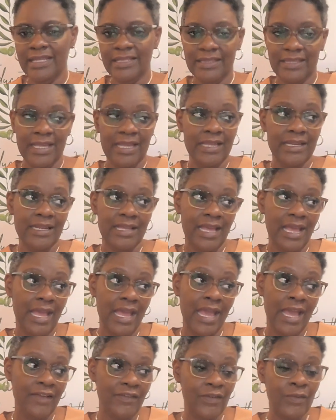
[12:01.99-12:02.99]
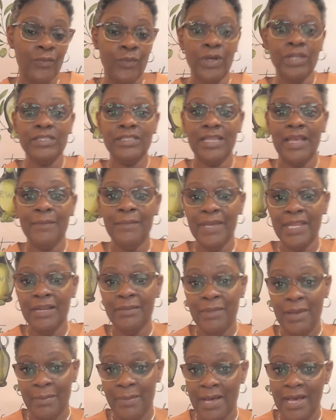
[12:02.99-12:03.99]
And then once I made up
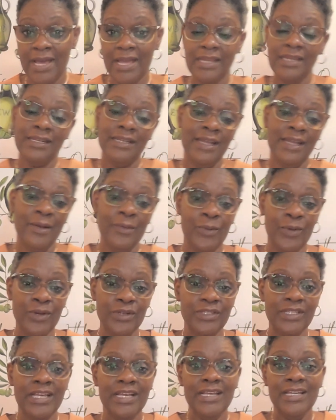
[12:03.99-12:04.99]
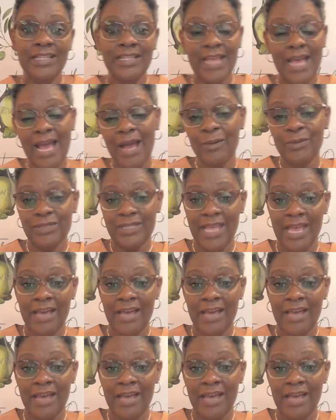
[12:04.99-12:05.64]
my mind and I worked, I was